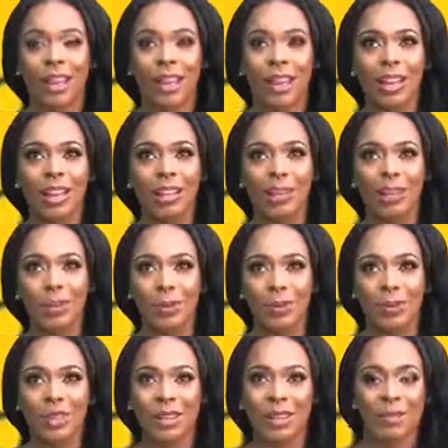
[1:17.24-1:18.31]
and I
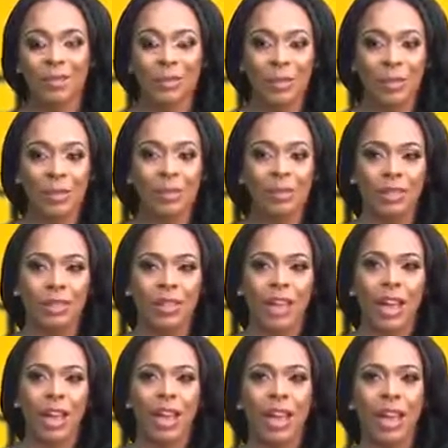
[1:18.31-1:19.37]
told him about it.
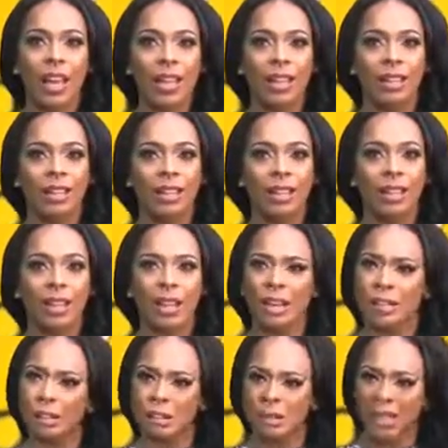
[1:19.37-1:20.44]
And he said,
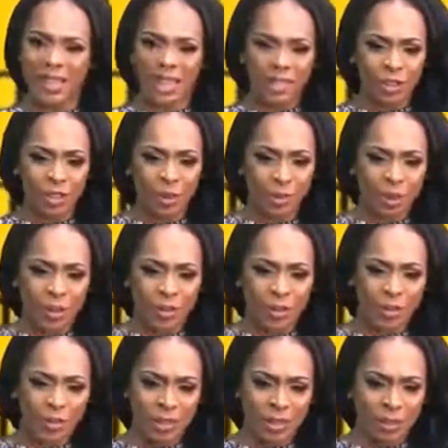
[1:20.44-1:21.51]
you mean that show where Big
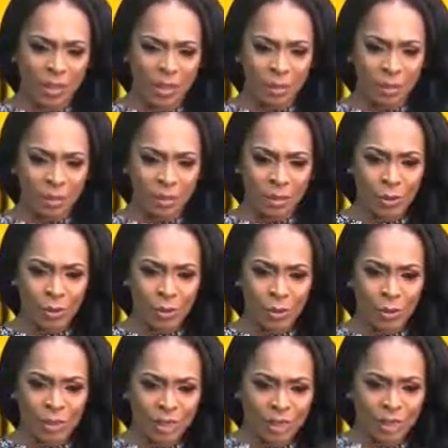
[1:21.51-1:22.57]
Brother makes you
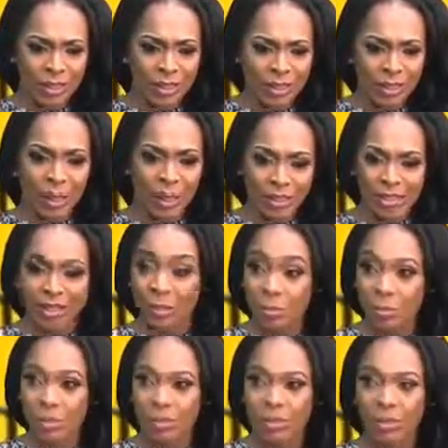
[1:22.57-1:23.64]
do all this
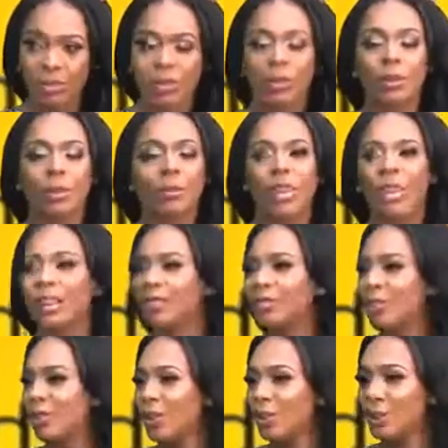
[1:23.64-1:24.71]
immoral stuff? And I'm like,
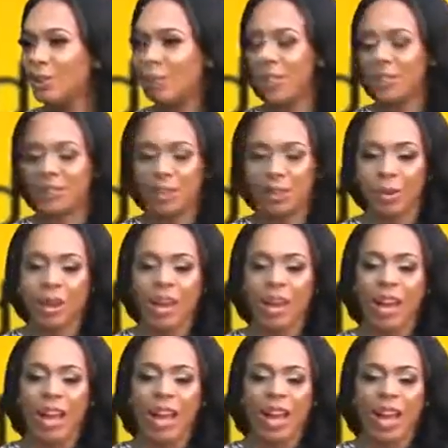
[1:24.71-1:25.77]
no, Pastor,
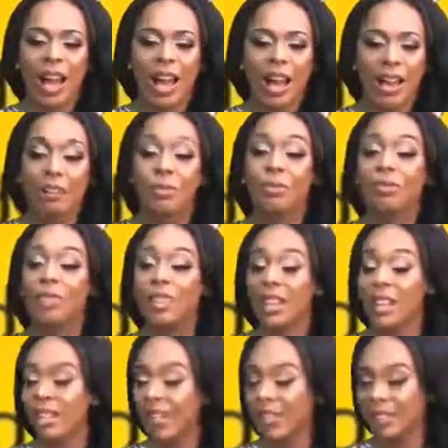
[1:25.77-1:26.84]
I don't
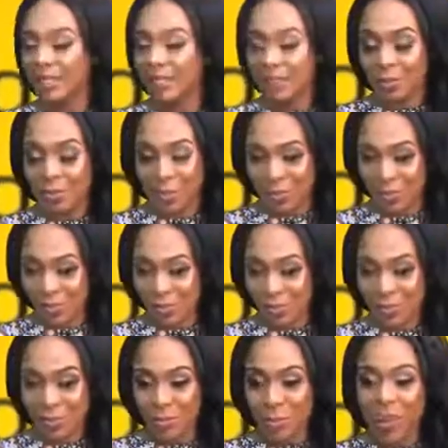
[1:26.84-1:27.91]
think that is the point of
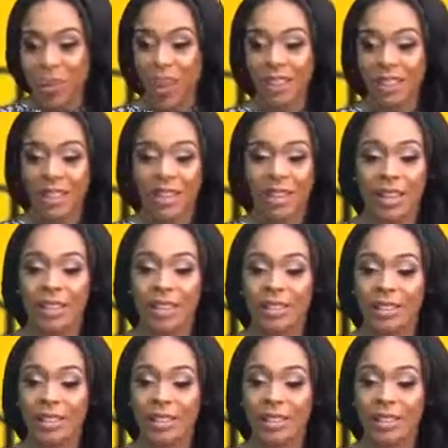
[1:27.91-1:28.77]
Big Brother. I think it's